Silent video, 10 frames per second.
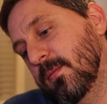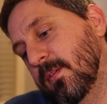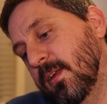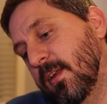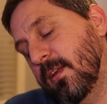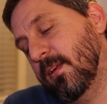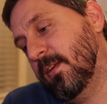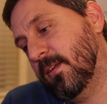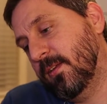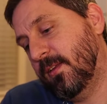
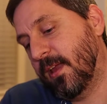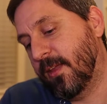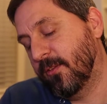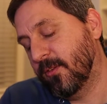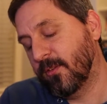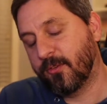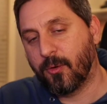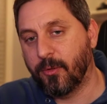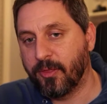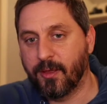there's a
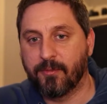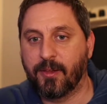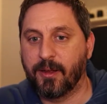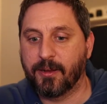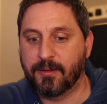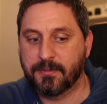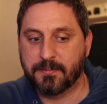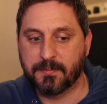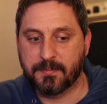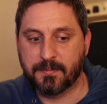whole thing of like
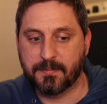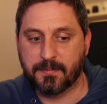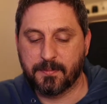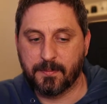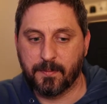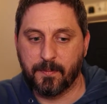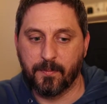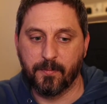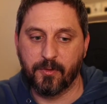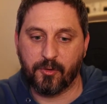
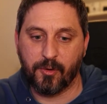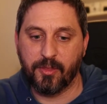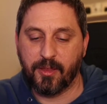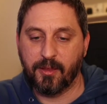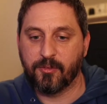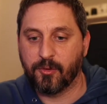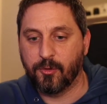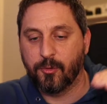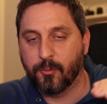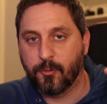certain things are
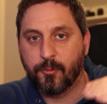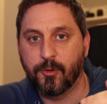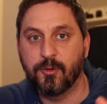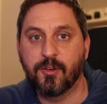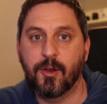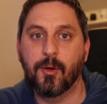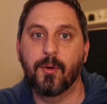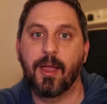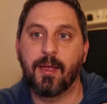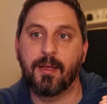useful for you to
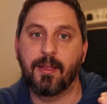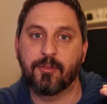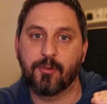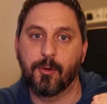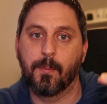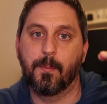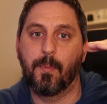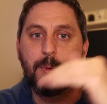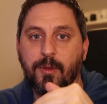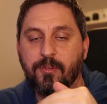know at certain
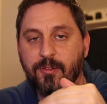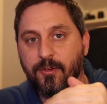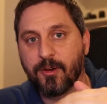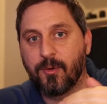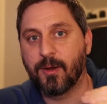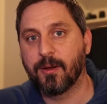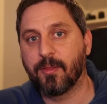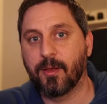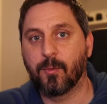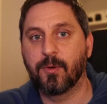points in your career,
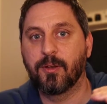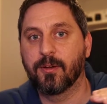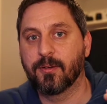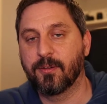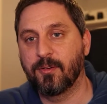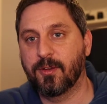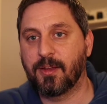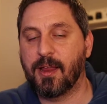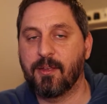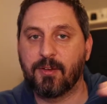like when you
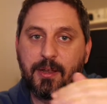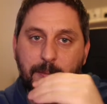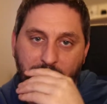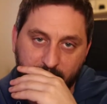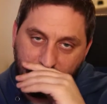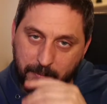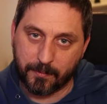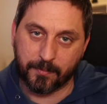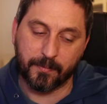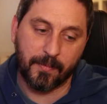kind of have to get past the
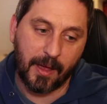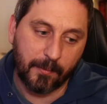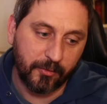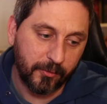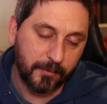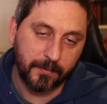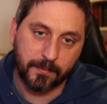absolute